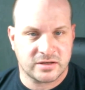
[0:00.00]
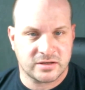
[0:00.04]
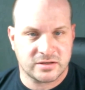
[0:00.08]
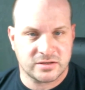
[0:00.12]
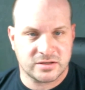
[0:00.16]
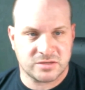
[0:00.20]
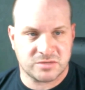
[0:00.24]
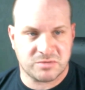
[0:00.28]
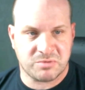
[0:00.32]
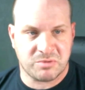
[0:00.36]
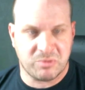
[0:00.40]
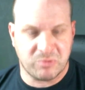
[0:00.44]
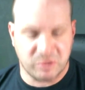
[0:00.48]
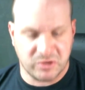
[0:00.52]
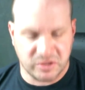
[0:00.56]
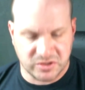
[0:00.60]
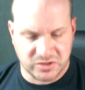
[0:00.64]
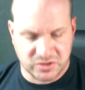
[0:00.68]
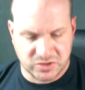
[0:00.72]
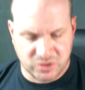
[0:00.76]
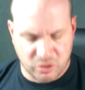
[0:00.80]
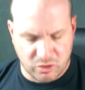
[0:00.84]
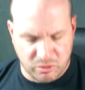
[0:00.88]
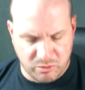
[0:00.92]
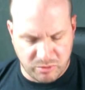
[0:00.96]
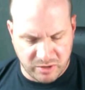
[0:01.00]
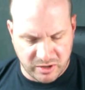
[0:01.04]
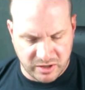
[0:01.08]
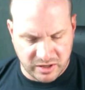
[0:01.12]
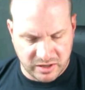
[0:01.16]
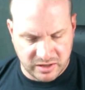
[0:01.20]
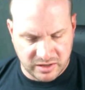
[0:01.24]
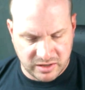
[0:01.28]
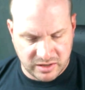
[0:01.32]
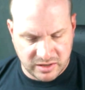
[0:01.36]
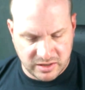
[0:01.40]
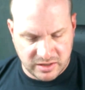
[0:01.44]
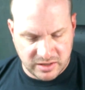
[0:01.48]
just by putting a scope on
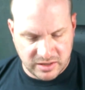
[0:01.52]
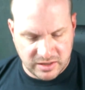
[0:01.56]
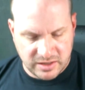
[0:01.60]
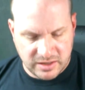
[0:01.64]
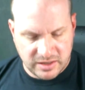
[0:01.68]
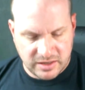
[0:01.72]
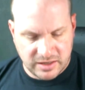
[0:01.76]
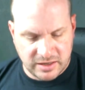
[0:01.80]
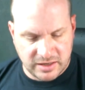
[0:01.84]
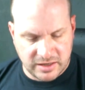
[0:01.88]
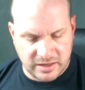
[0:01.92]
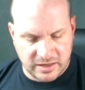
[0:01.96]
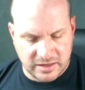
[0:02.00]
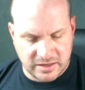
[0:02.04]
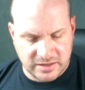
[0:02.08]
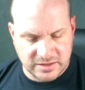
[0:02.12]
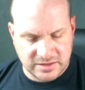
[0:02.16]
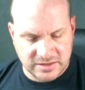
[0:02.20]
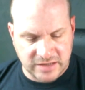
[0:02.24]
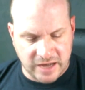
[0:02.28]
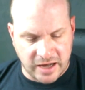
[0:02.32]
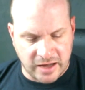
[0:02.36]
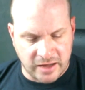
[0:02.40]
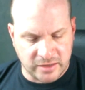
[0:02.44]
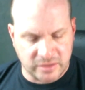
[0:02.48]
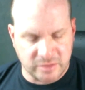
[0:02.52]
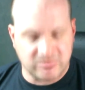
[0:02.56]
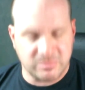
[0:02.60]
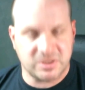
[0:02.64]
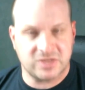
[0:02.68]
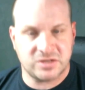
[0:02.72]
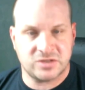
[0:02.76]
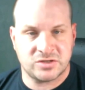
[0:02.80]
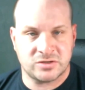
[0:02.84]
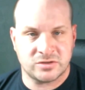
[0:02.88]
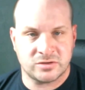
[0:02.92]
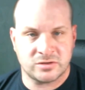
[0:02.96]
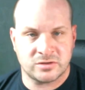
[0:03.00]
it. Solid
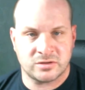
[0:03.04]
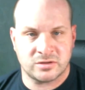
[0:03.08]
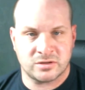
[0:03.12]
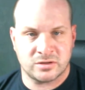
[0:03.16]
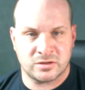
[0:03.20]
means you're